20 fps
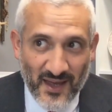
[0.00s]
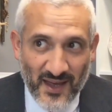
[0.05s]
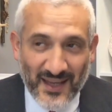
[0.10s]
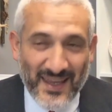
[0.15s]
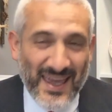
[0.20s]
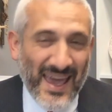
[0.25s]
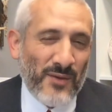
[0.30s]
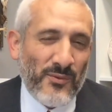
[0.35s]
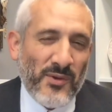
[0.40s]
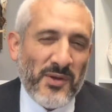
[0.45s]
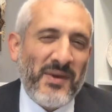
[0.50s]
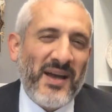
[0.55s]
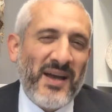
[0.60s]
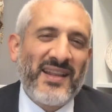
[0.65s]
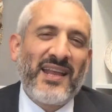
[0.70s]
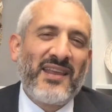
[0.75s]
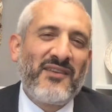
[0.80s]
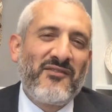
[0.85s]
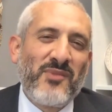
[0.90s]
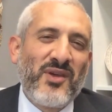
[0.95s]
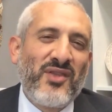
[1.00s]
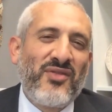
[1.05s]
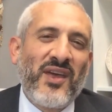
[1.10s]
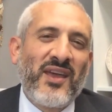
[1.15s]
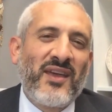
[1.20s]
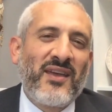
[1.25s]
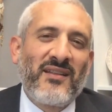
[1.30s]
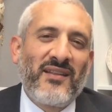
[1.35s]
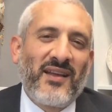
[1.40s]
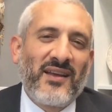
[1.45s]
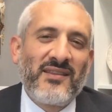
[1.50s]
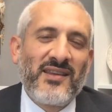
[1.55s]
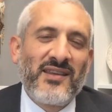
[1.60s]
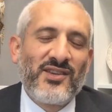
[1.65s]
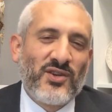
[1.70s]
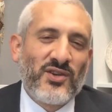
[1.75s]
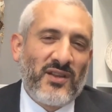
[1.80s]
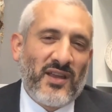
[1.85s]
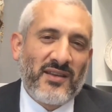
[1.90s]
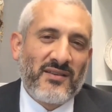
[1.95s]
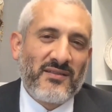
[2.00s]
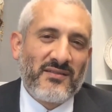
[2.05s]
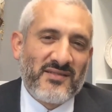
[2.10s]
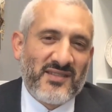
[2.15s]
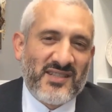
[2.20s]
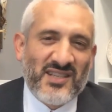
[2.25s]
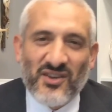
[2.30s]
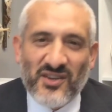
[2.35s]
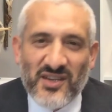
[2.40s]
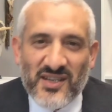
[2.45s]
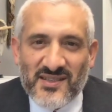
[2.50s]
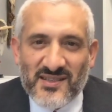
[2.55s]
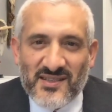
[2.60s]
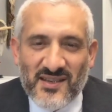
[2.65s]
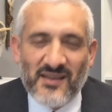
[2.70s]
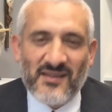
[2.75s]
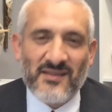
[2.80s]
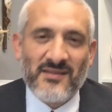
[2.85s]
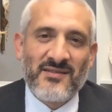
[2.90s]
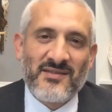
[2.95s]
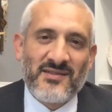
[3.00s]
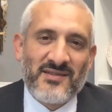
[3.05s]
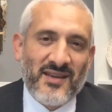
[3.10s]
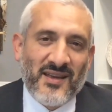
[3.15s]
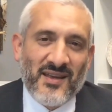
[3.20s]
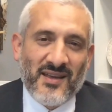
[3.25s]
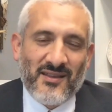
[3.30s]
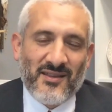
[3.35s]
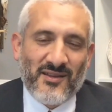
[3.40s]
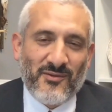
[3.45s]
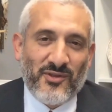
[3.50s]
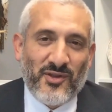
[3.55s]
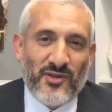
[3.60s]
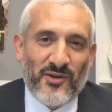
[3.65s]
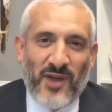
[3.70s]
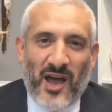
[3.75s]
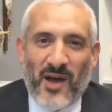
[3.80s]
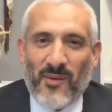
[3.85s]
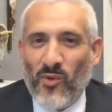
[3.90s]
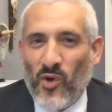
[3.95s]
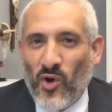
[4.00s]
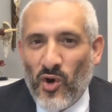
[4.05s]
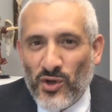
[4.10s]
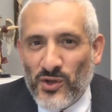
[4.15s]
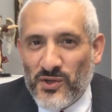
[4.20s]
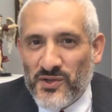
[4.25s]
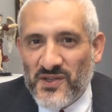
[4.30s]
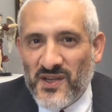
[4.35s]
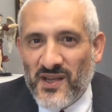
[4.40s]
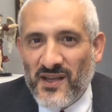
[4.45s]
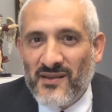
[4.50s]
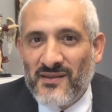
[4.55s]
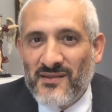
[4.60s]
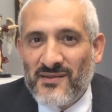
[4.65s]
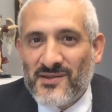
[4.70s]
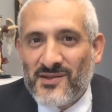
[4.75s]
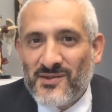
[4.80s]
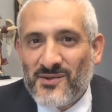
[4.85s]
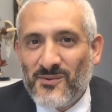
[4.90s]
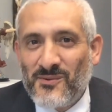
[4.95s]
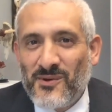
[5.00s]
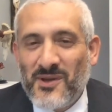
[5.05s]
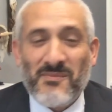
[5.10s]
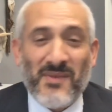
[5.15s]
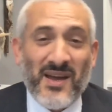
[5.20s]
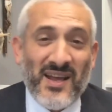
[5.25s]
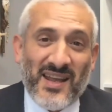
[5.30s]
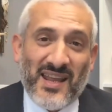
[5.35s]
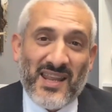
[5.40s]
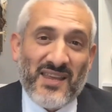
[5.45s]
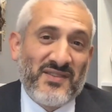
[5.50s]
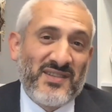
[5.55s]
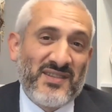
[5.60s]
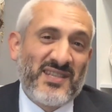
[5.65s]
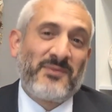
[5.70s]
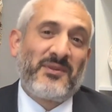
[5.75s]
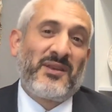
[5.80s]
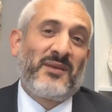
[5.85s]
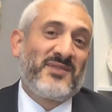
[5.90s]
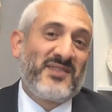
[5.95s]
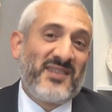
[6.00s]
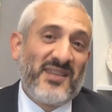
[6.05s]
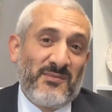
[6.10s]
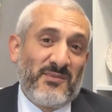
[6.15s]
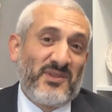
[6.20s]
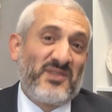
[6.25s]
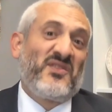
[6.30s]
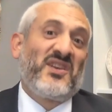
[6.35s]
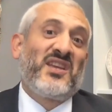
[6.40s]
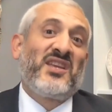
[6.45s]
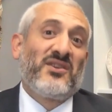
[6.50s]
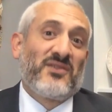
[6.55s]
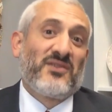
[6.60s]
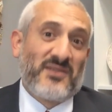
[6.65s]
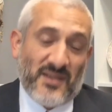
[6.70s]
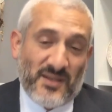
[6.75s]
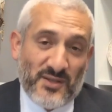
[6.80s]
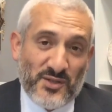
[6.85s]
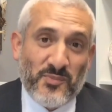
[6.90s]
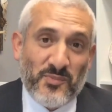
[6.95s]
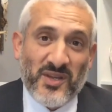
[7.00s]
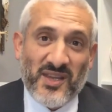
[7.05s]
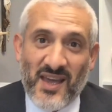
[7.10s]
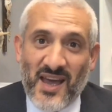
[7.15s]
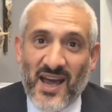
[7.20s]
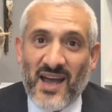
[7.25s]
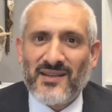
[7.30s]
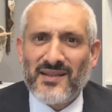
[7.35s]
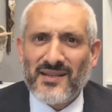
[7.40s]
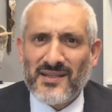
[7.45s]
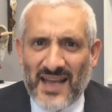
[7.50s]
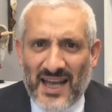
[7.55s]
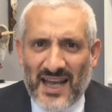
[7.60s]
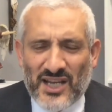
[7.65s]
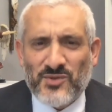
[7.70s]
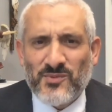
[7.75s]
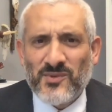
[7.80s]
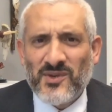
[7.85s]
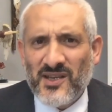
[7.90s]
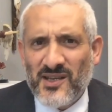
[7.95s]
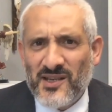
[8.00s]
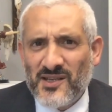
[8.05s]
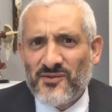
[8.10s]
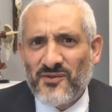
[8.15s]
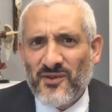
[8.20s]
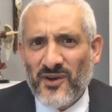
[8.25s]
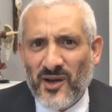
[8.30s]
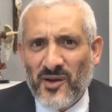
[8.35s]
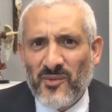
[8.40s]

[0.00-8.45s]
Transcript: might not even be thinking like these are like serious sins. They're not mortal sins. We might not even sometimes see them as venial sins, but yeah, detachment is very